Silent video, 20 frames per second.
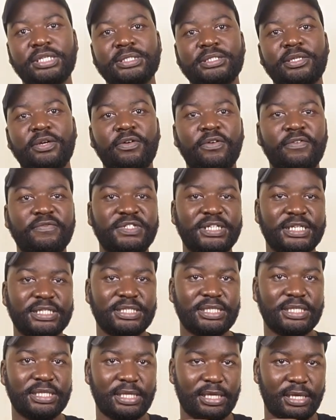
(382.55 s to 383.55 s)
instead of
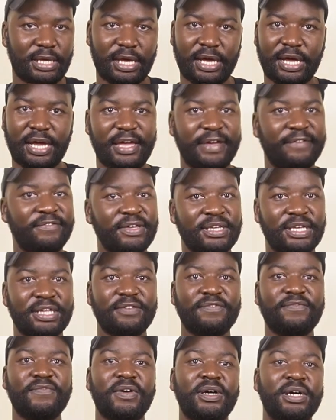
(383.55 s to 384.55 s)
just having
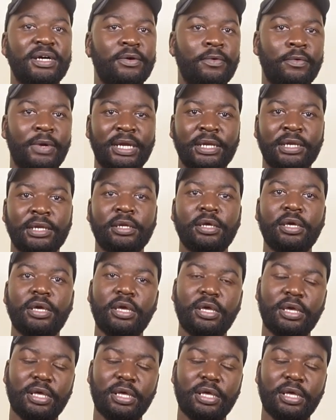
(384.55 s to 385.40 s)
it run